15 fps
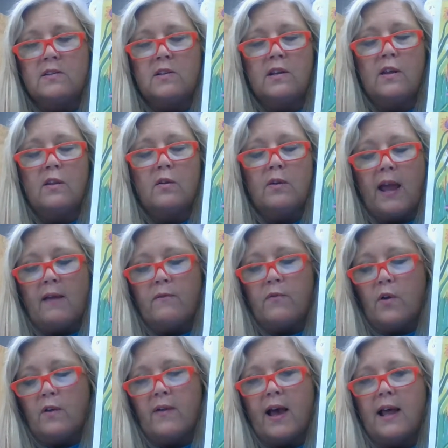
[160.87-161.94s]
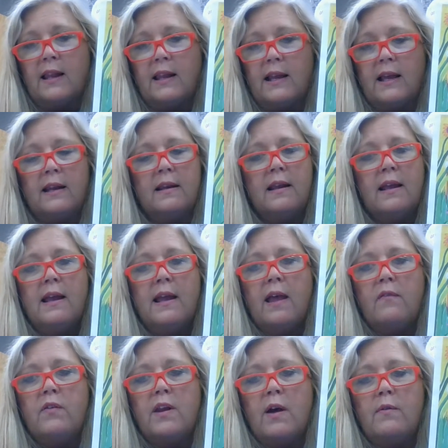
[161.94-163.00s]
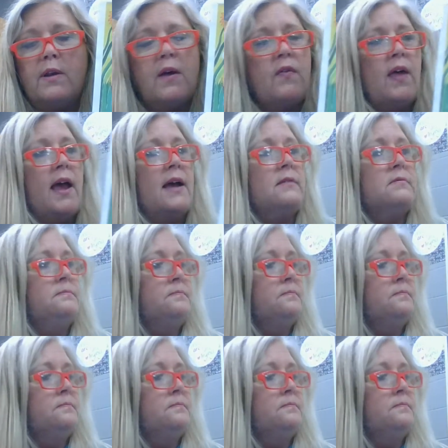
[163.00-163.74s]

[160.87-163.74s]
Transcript: It's another name for a violin, if you don't know that.